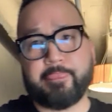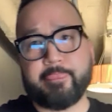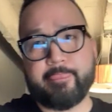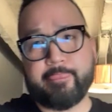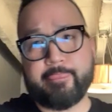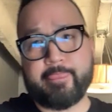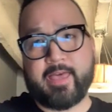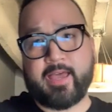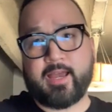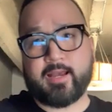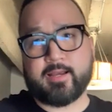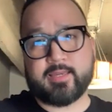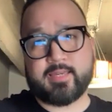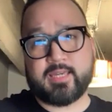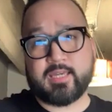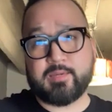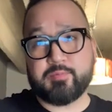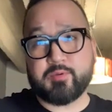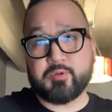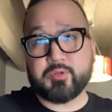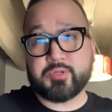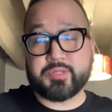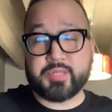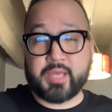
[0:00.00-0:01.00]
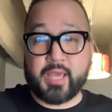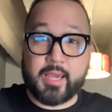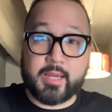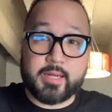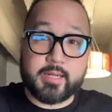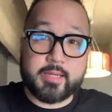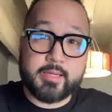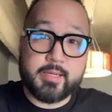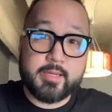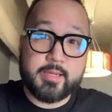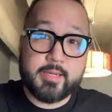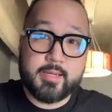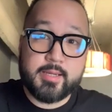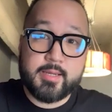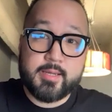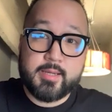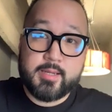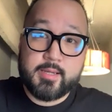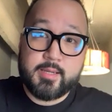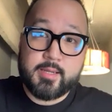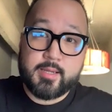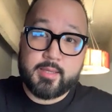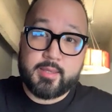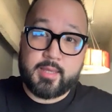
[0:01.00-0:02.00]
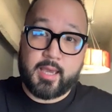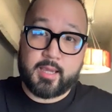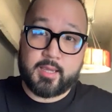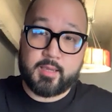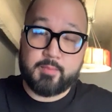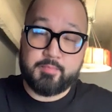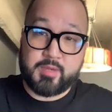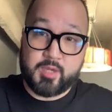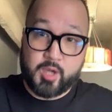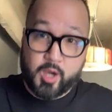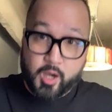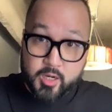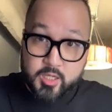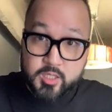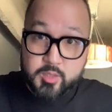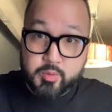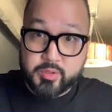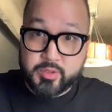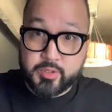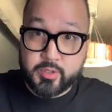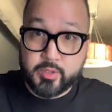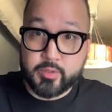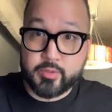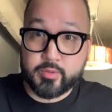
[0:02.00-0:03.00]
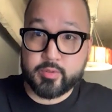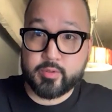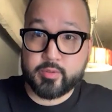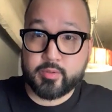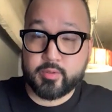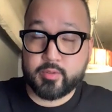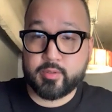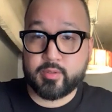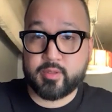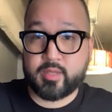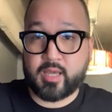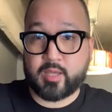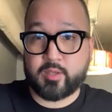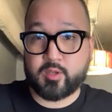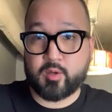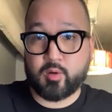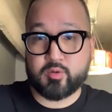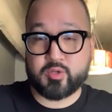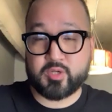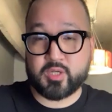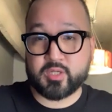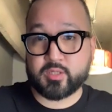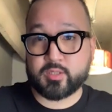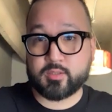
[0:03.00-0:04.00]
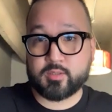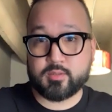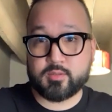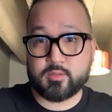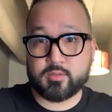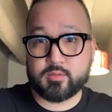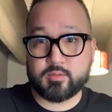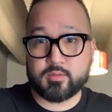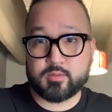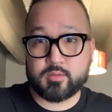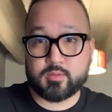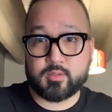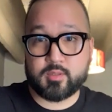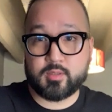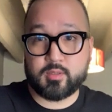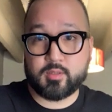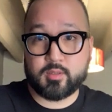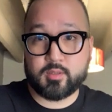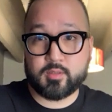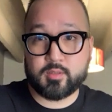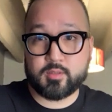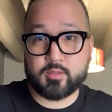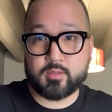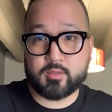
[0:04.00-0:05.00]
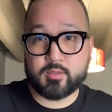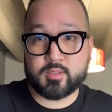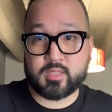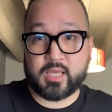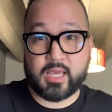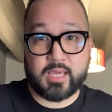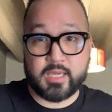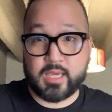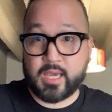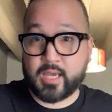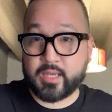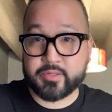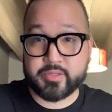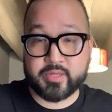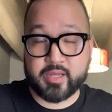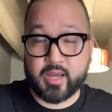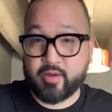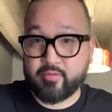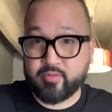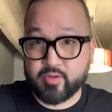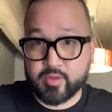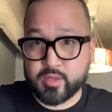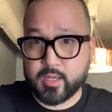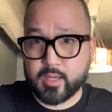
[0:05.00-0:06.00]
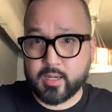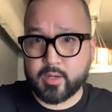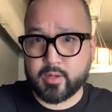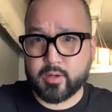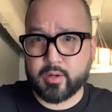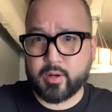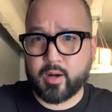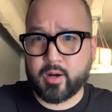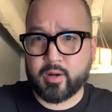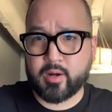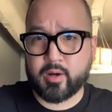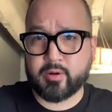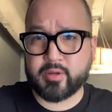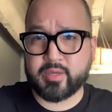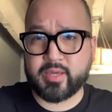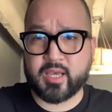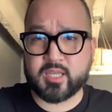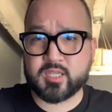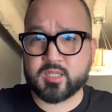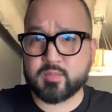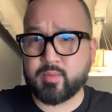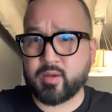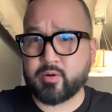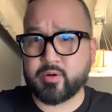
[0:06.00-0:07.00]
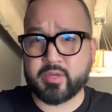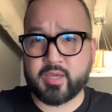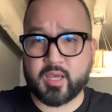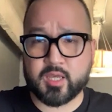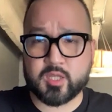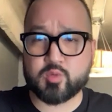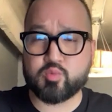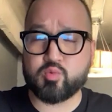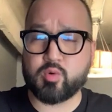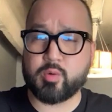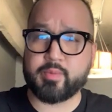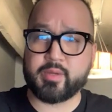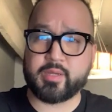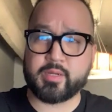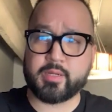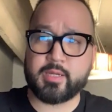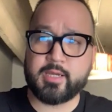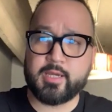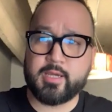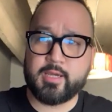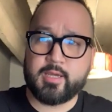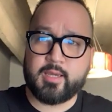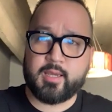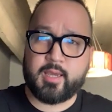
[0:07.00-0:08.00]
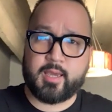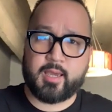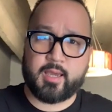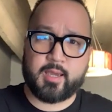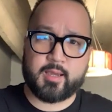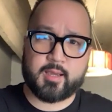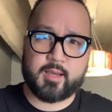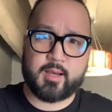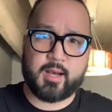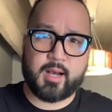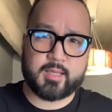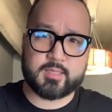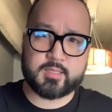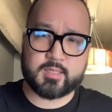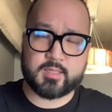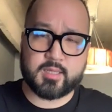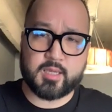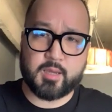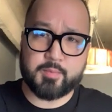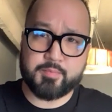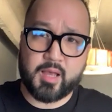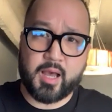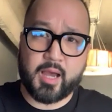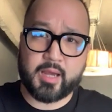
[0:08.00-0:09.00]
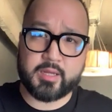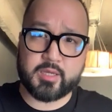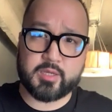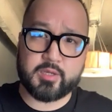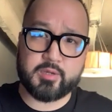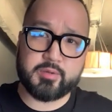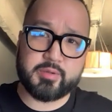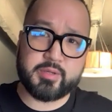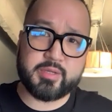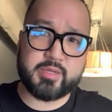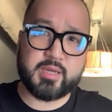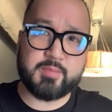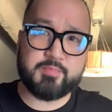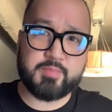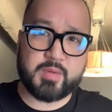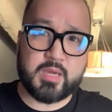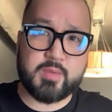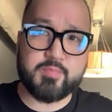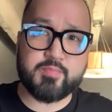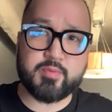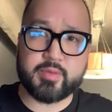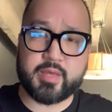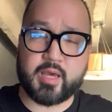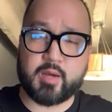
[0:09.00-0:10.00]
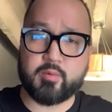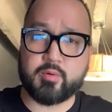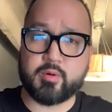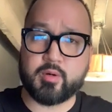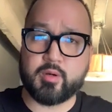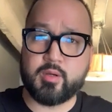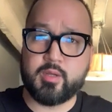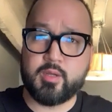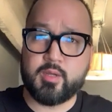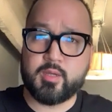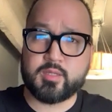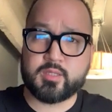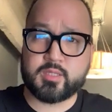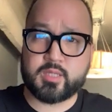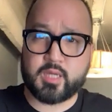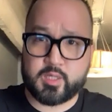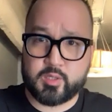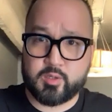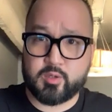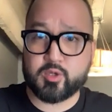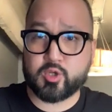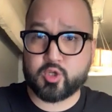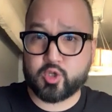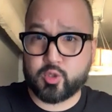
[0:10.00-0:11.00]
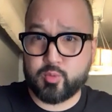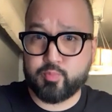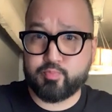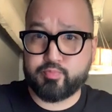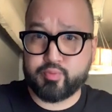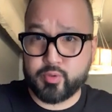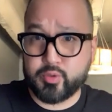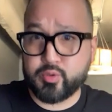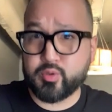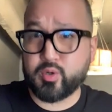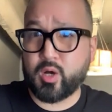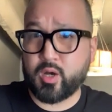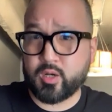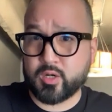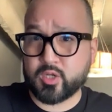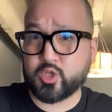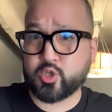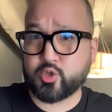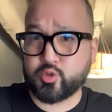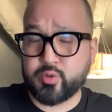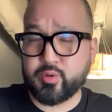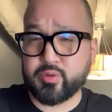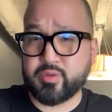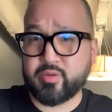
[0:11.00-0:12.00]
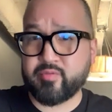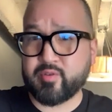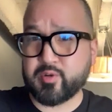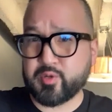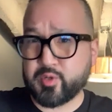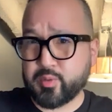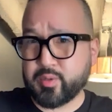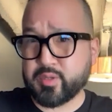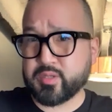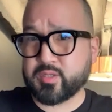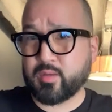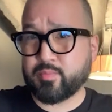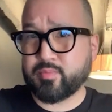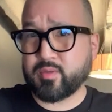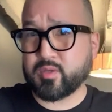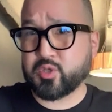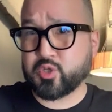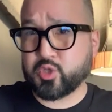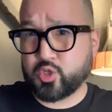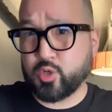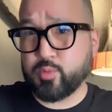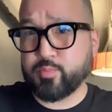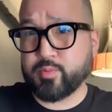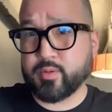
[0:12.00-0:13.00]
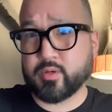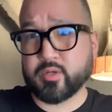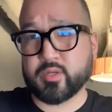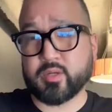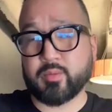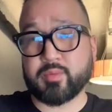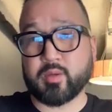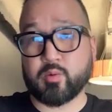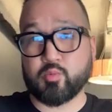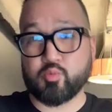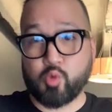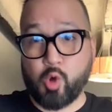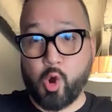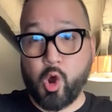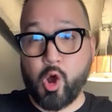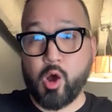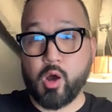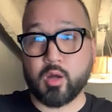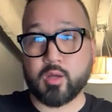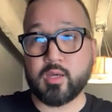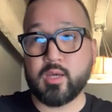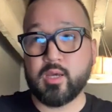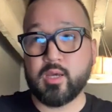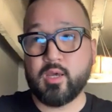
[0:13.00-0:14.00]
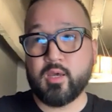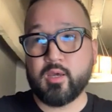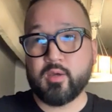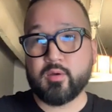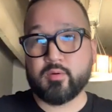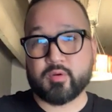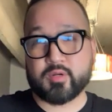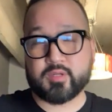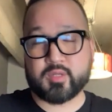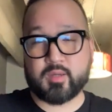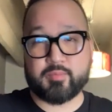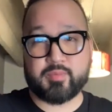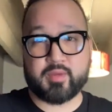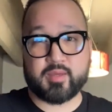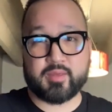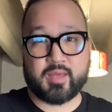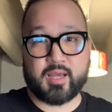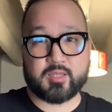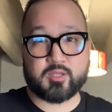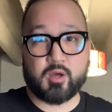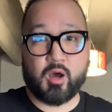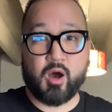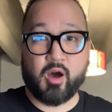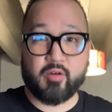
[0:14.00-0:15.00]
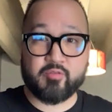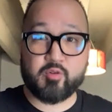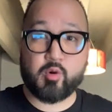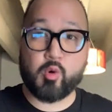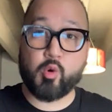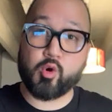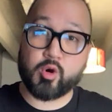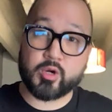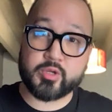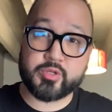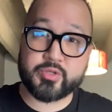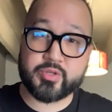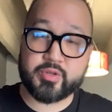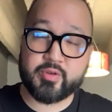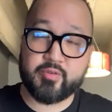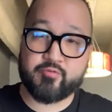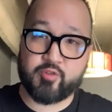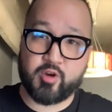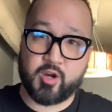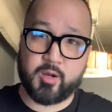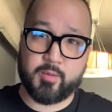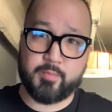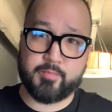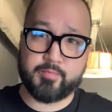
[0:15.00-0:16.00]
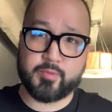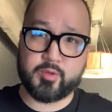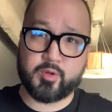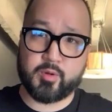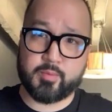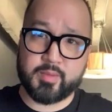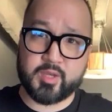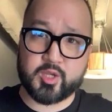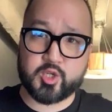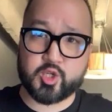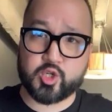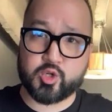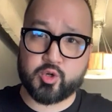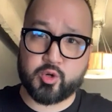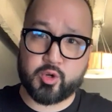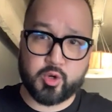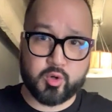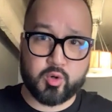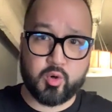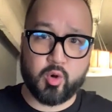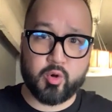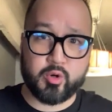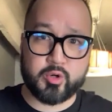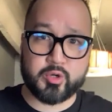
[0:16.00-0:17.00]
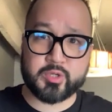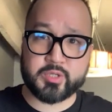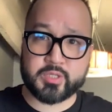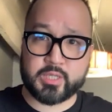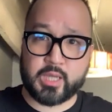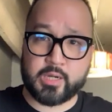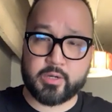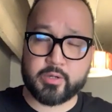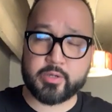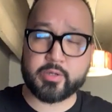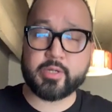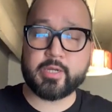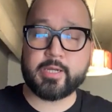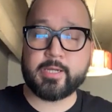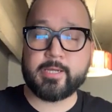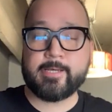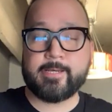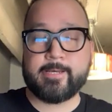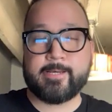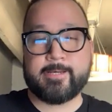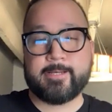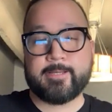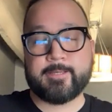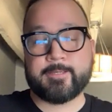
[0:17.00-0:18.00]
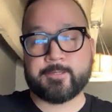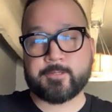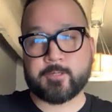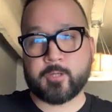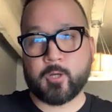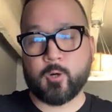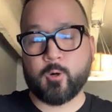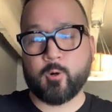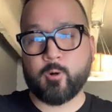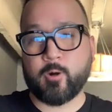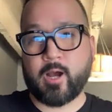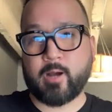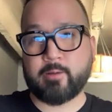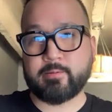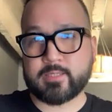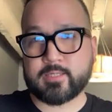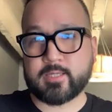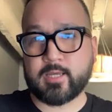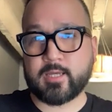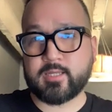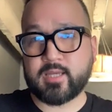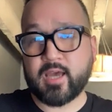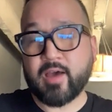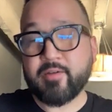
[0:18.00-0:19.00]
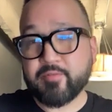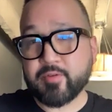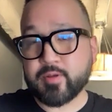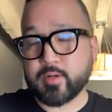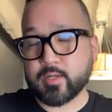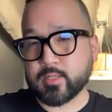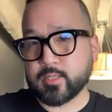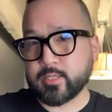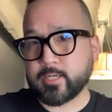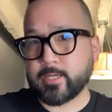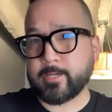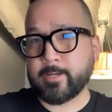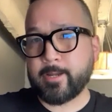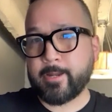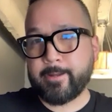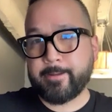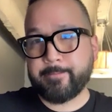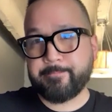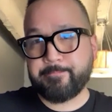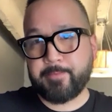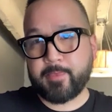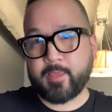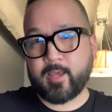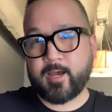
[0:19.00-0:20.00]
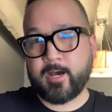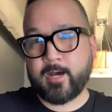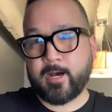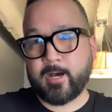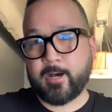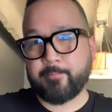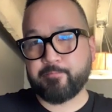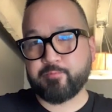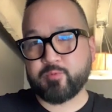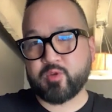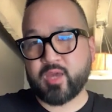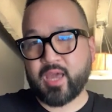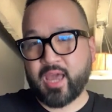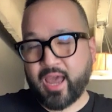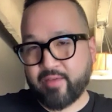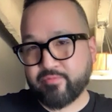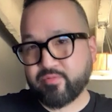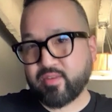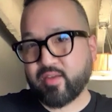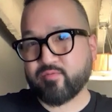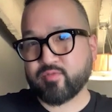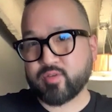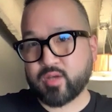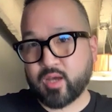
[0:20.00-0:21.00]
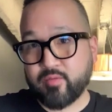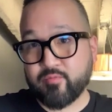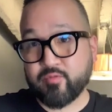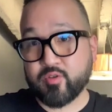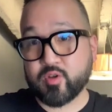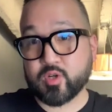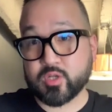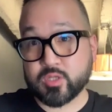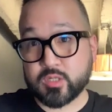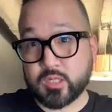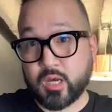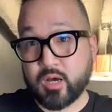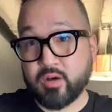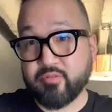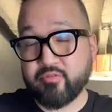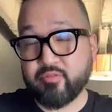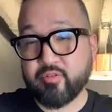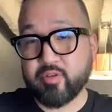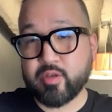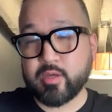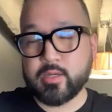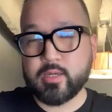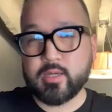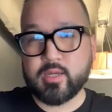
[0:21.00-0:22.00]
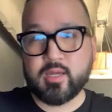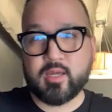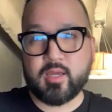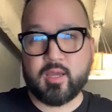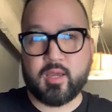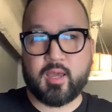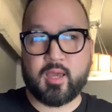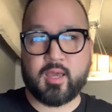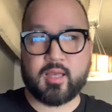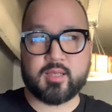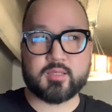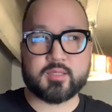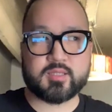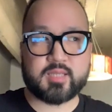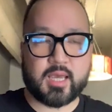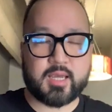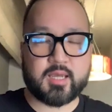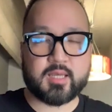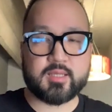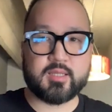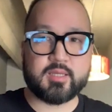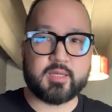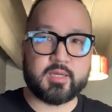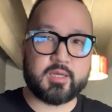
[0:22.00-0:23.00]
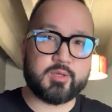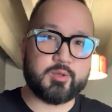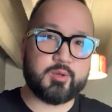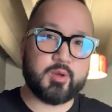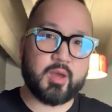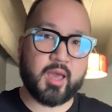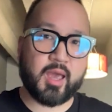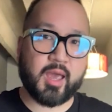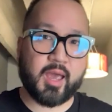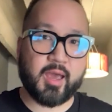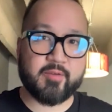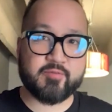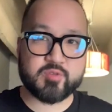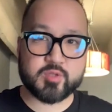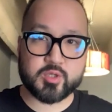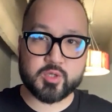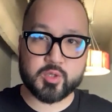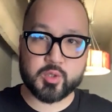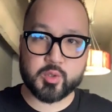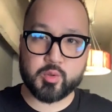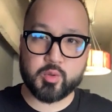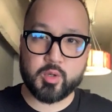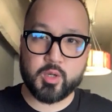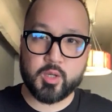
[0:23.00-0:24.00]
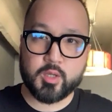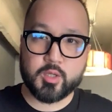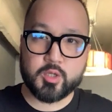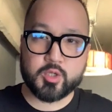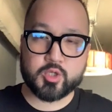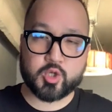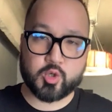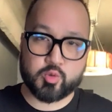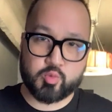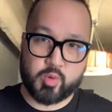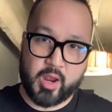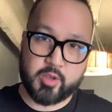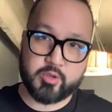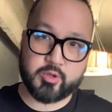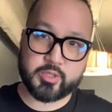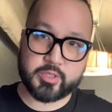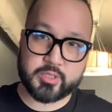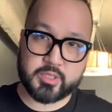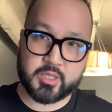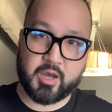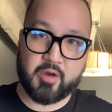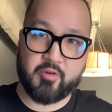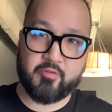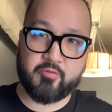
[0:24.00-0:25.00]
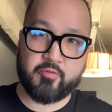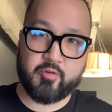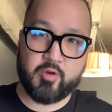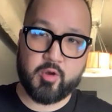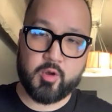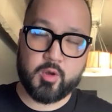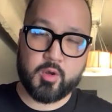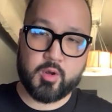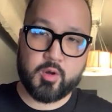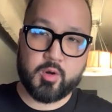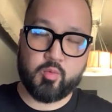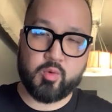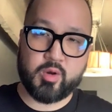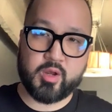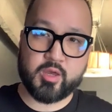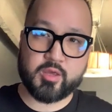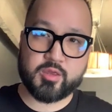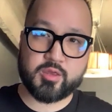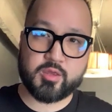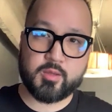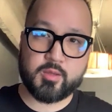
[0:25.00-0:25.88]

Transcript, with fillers: that keep you sane, that can be honest with you, that don't just say yes to everything and, and are yes men or yes women and constantly applauding you. You need people that will tell you the brutal, honest truth if you're doing something stupid or something wrong or something that's off course from your mission or your goal or your center. So I would say definitely um, you have to have time for yourself. And secondly, you have to surround yourself with